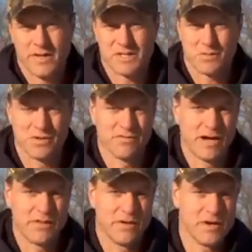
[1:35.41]
and that's where you'll
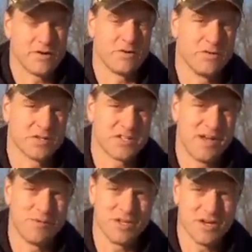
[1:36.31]
find the deer during this
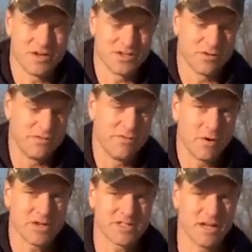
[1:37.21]
time of the year. So if you
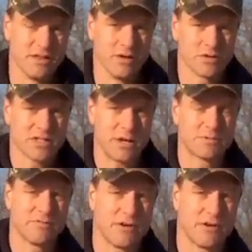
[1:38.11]
focus on those types of